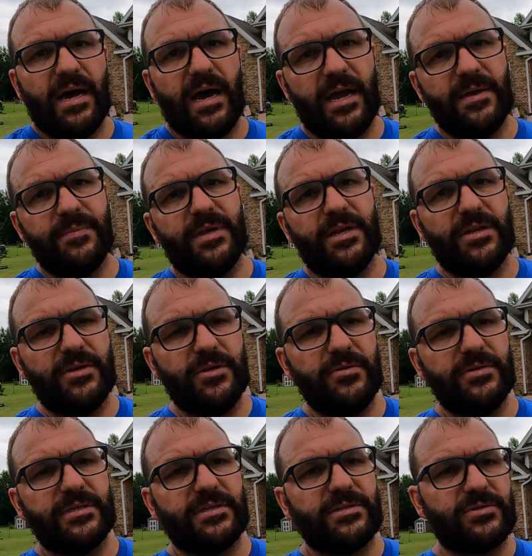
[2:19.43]
I am gonna
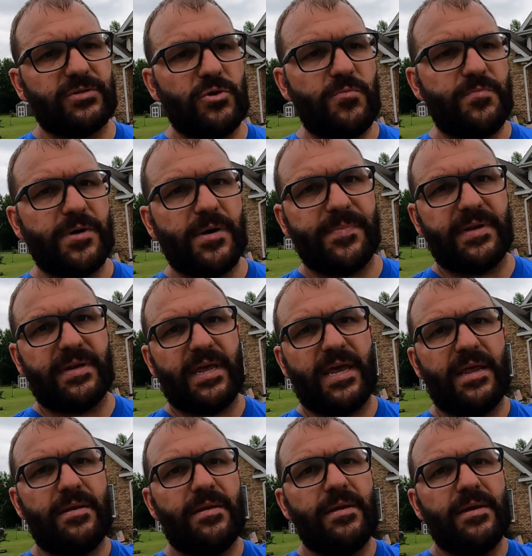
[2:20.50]
use it to scoop up and
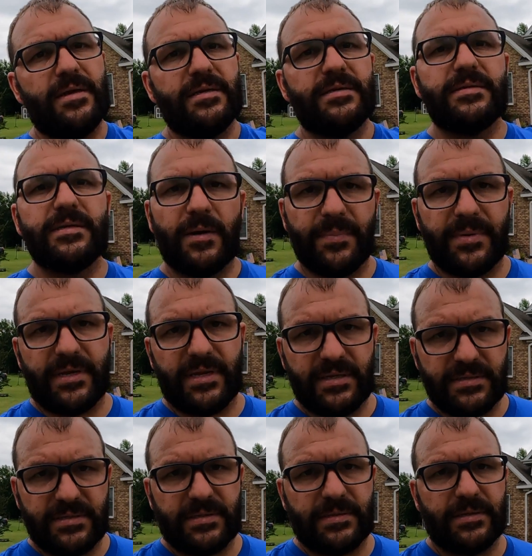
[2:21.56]
then dump it
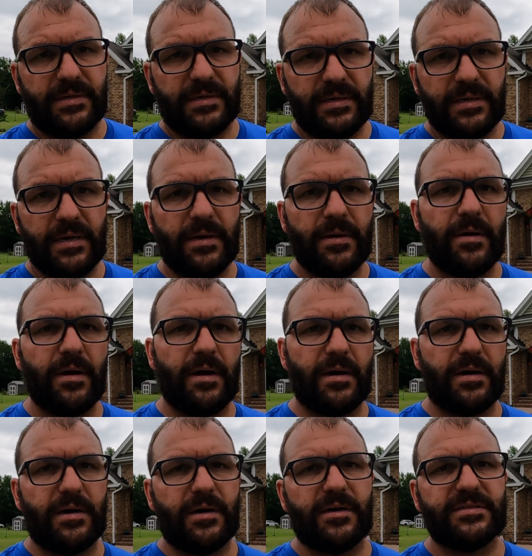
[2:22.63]
into the
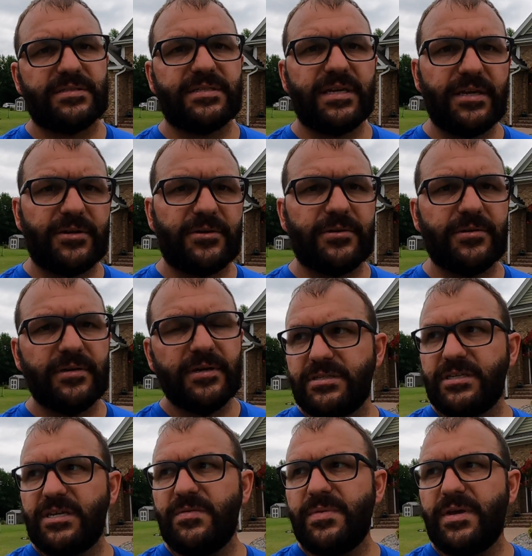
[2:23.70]
seeder just
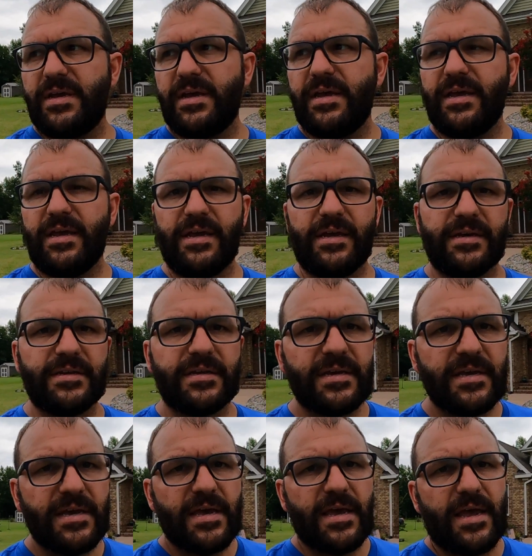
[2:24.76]
to give me a hand,
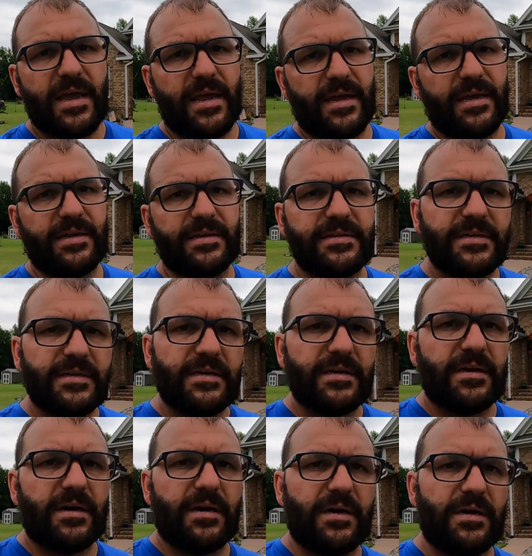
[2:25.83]
and
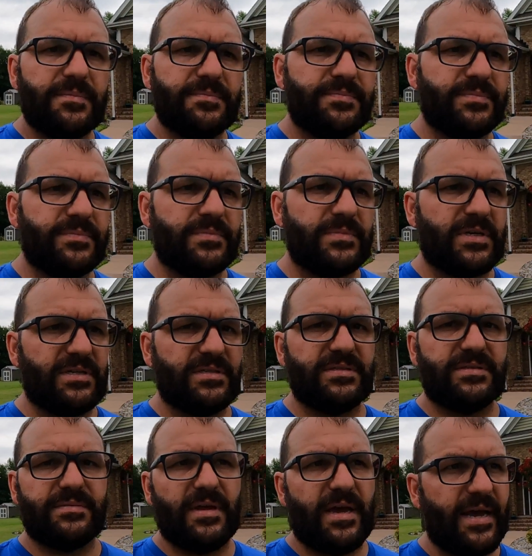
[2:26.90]

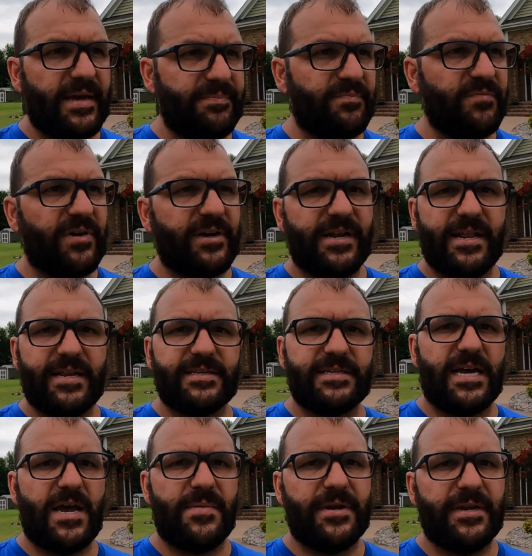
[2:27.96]
because I'd run out of
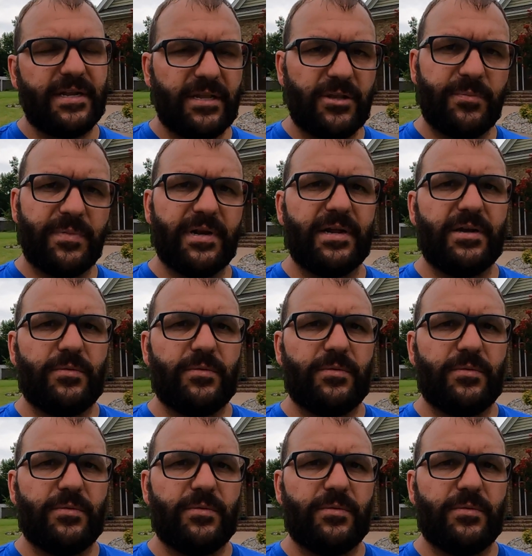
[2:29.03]
time and need a little bit of